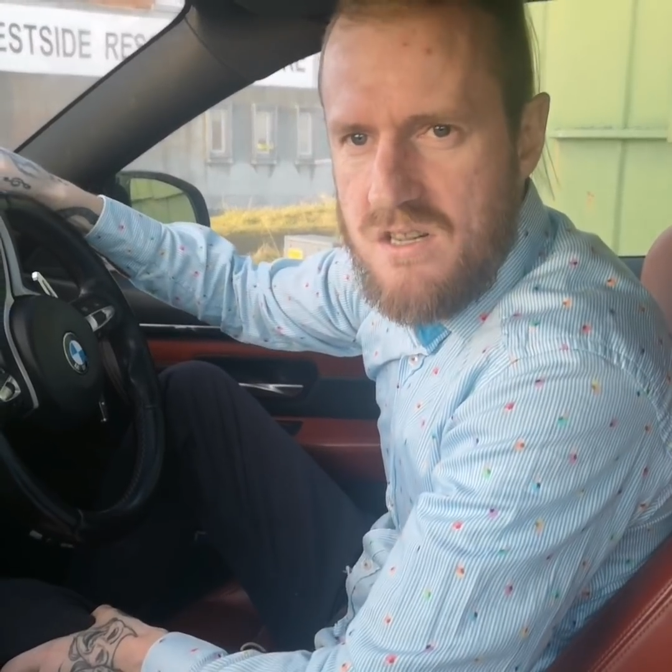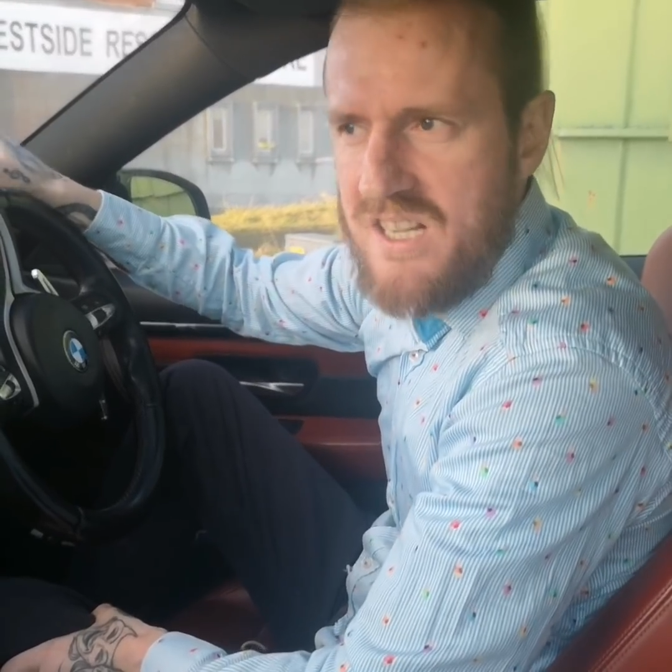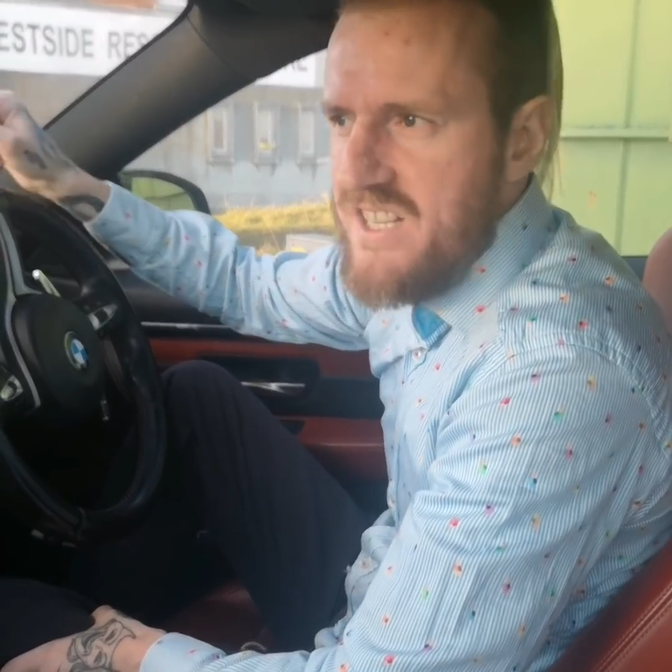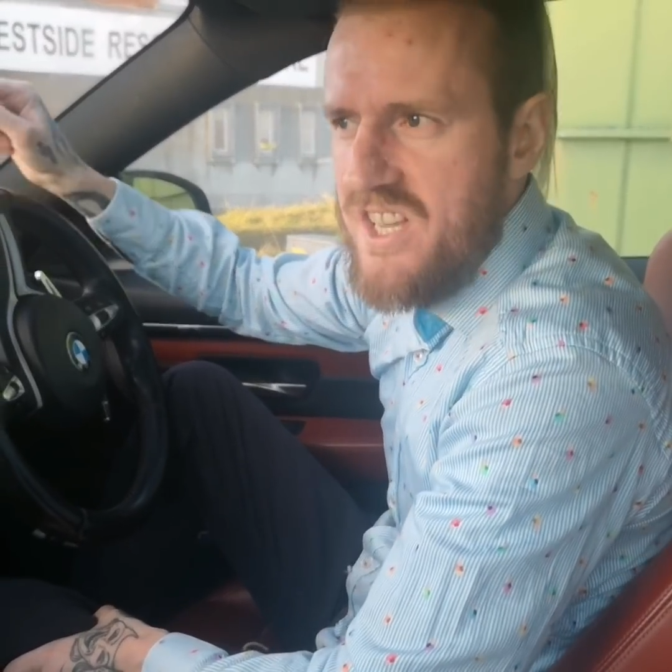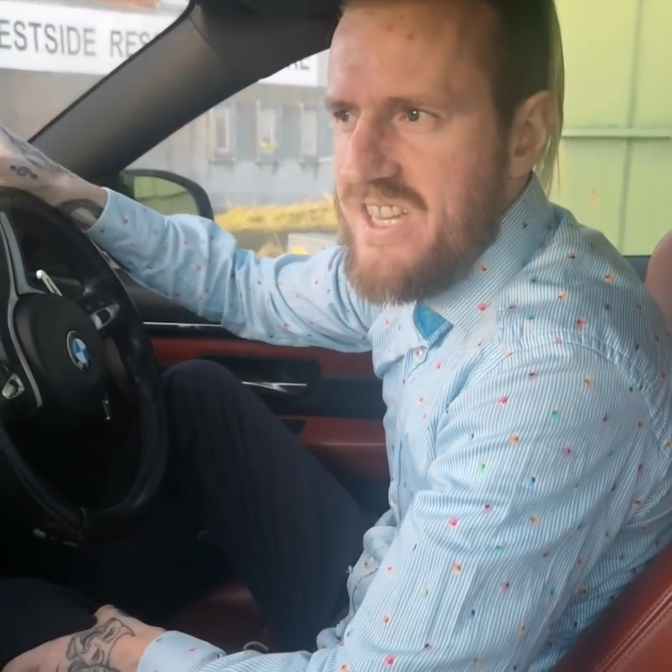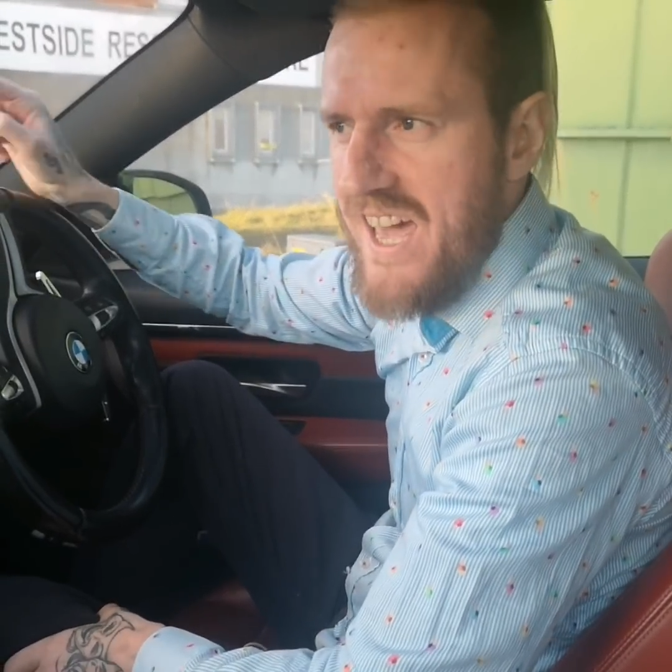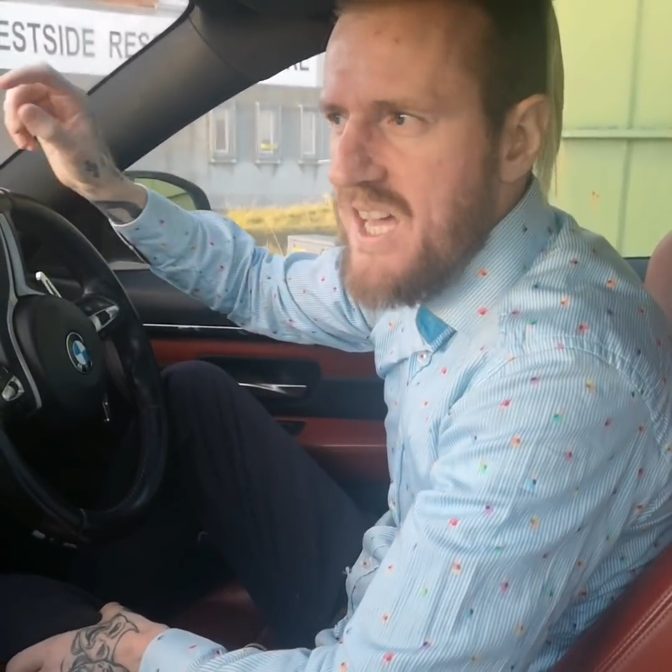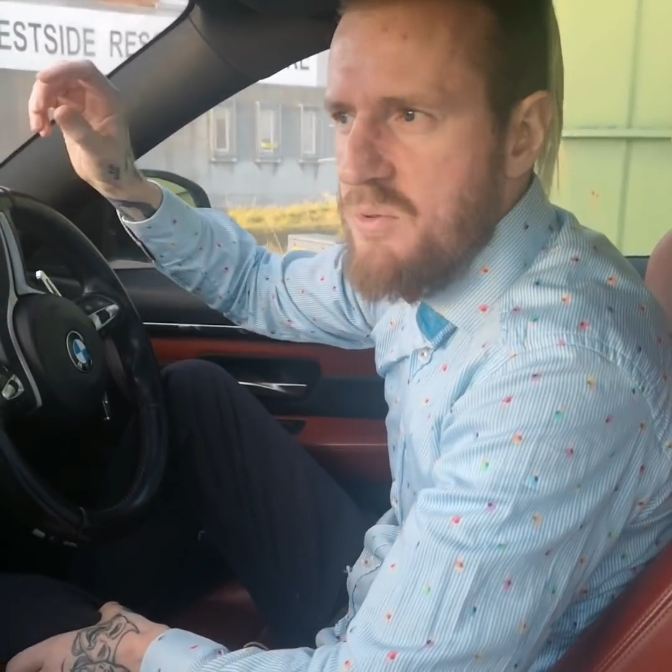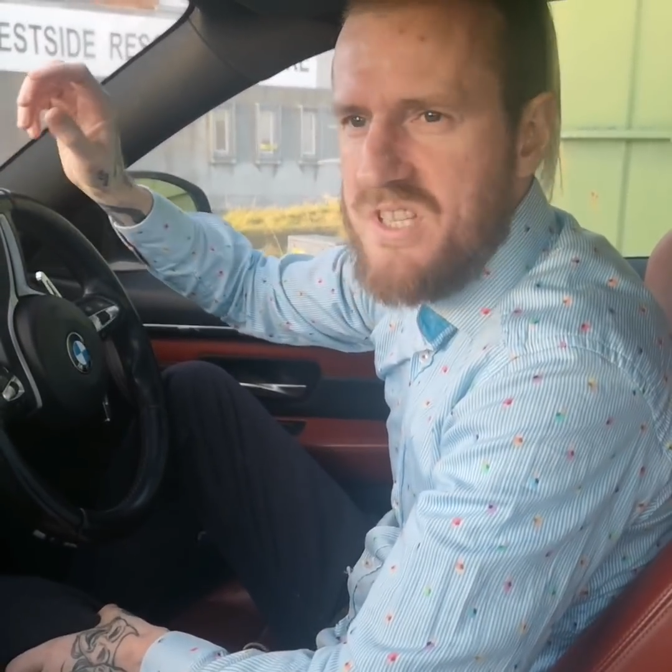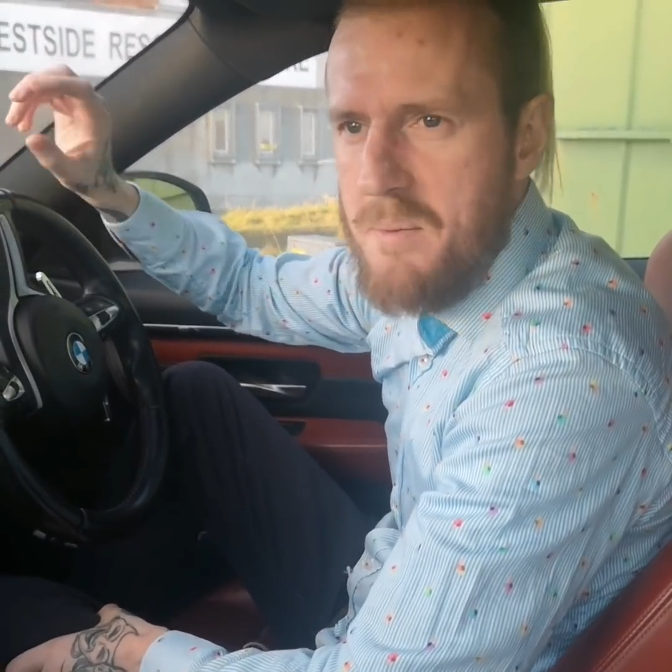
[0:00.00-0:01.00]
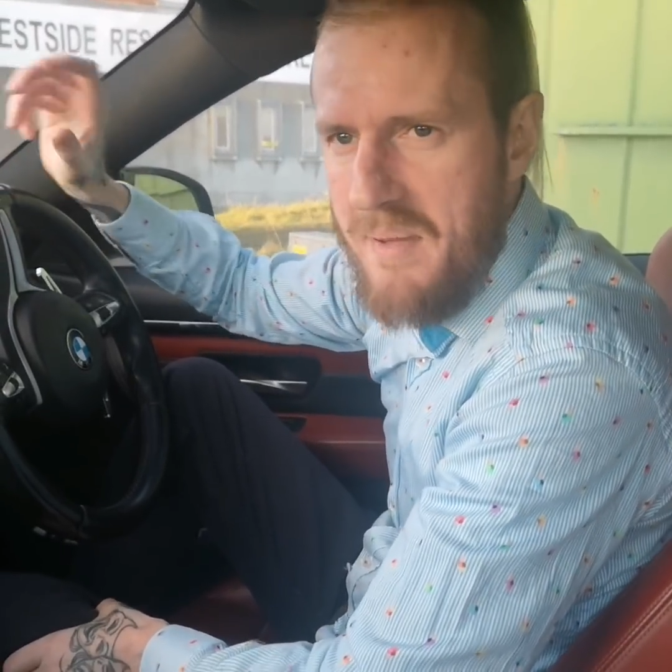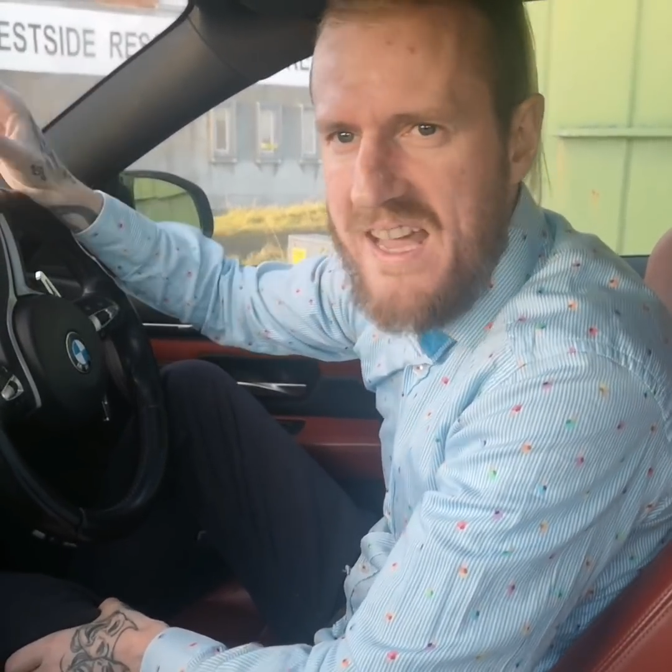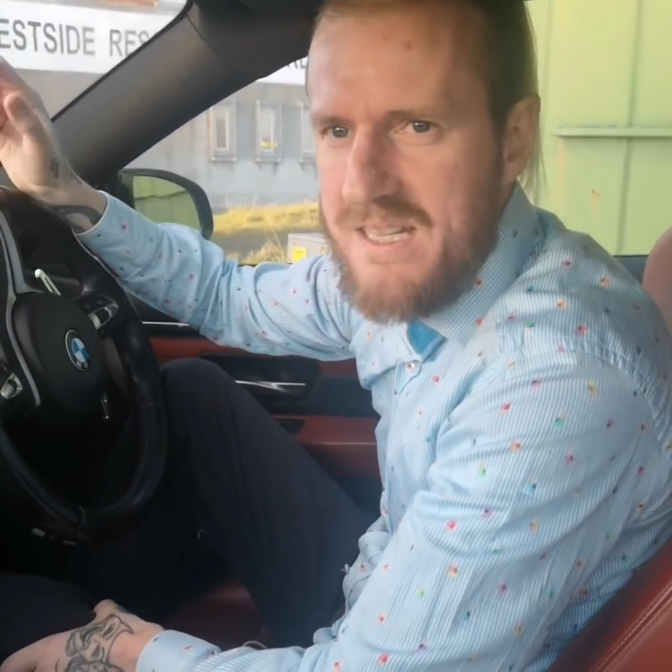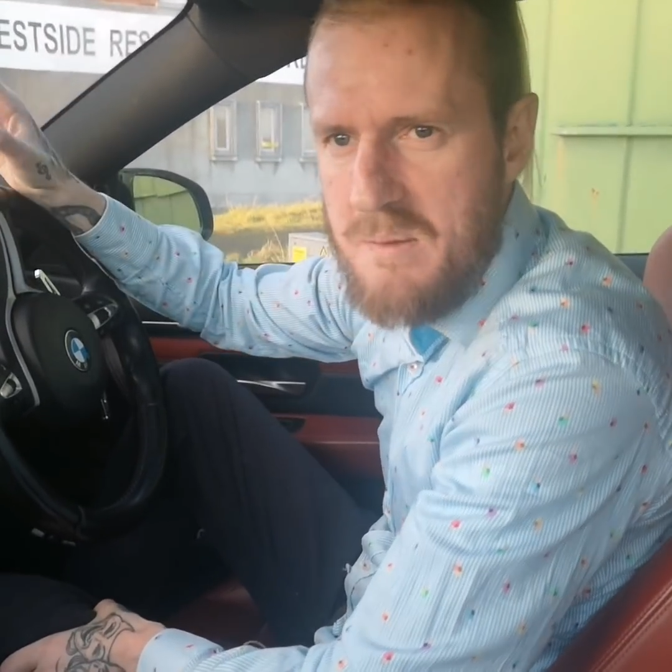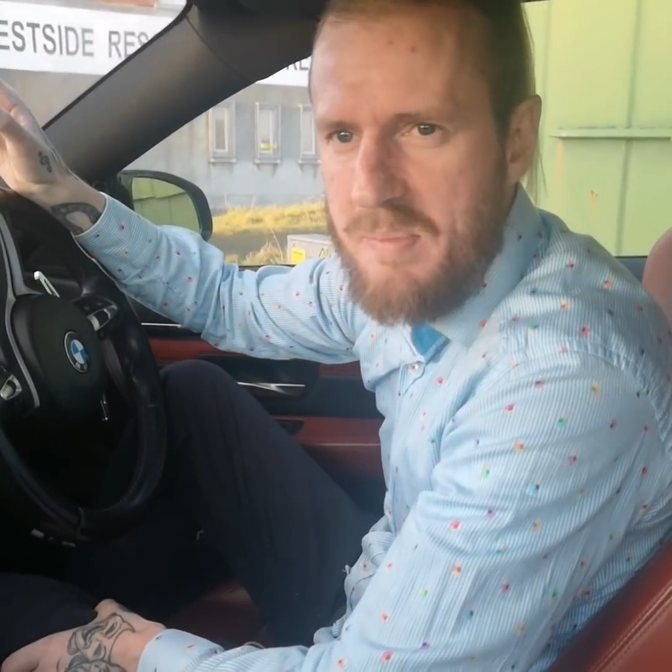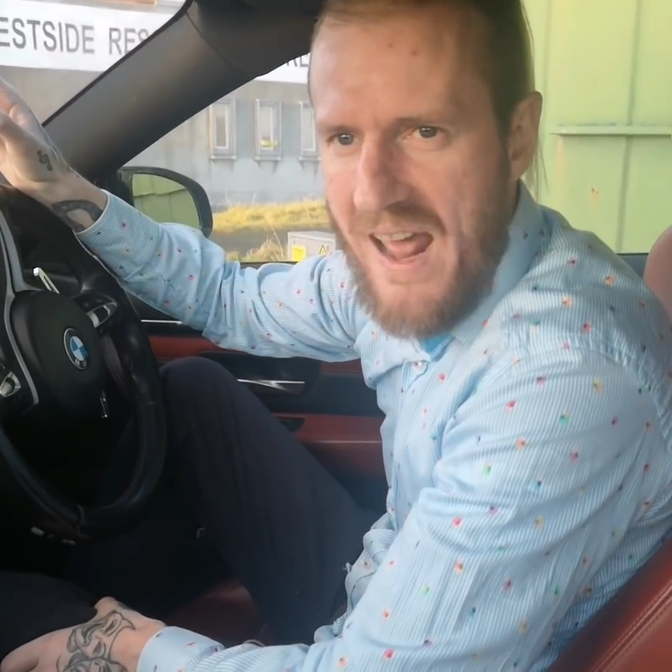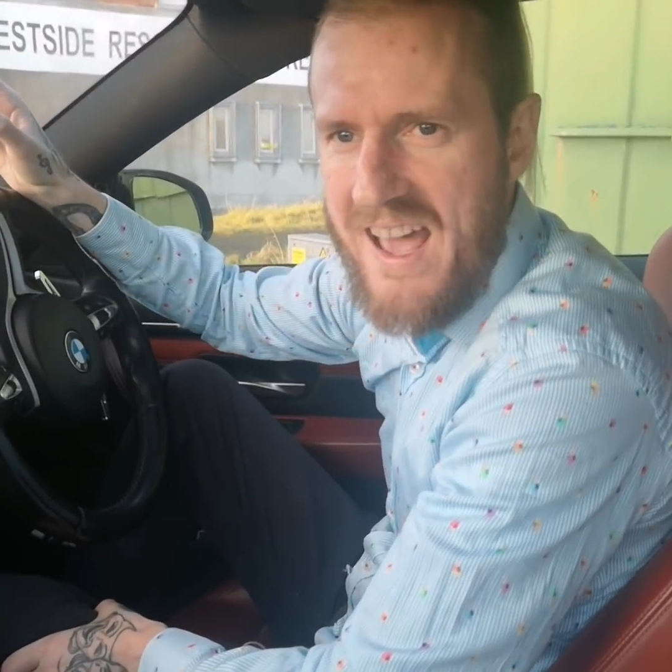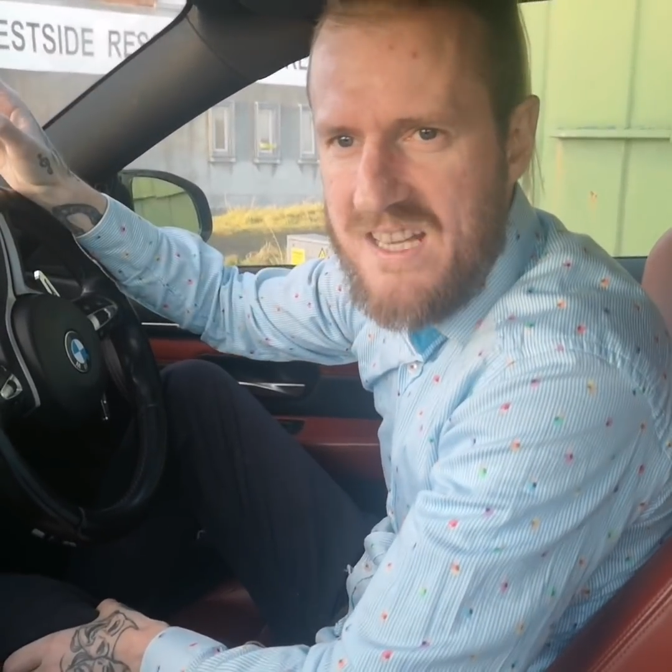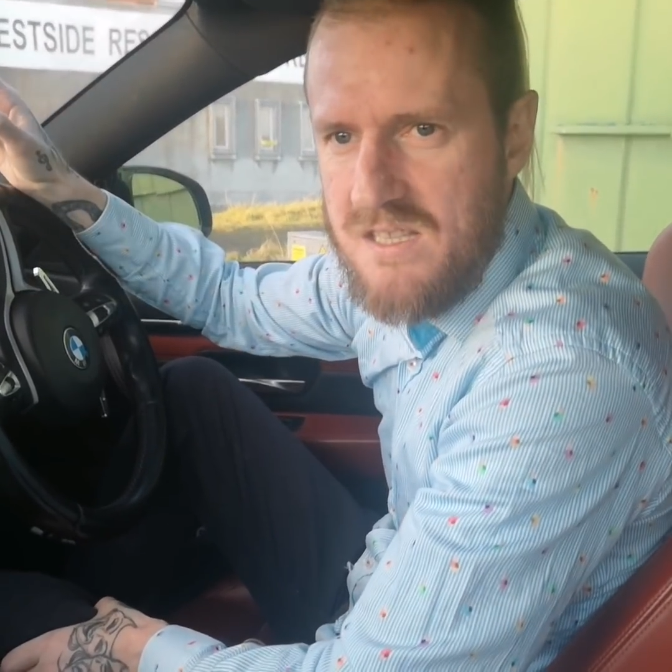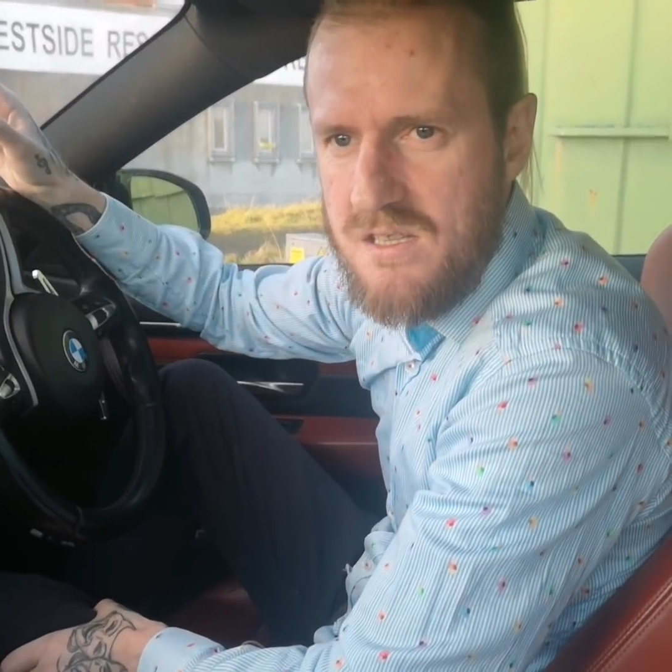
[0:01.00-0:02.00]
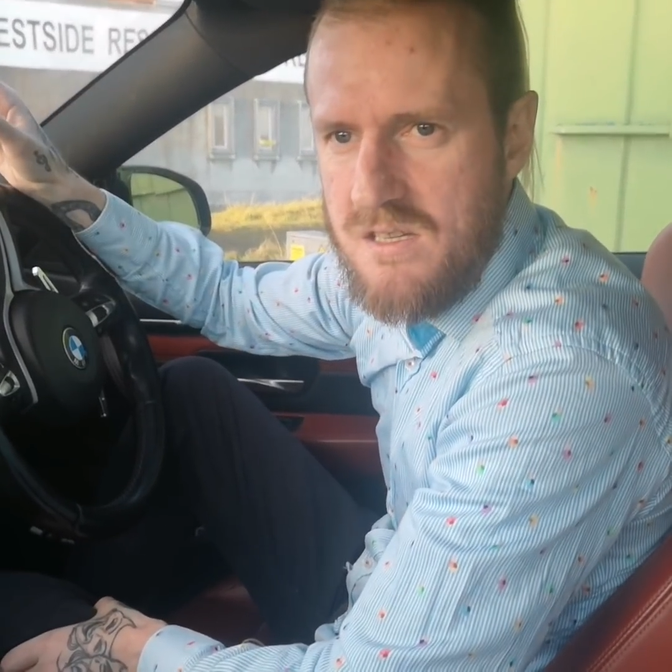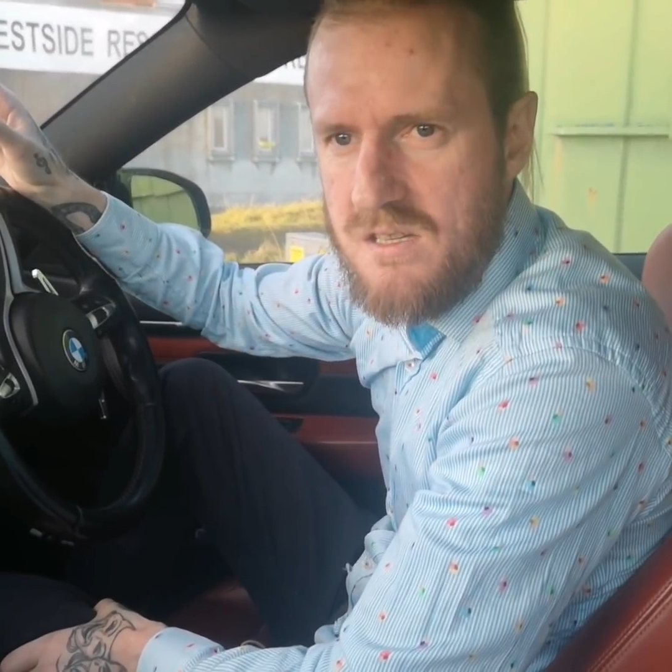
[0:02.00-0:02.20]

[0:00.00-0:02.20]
Because a thing was a meeting place.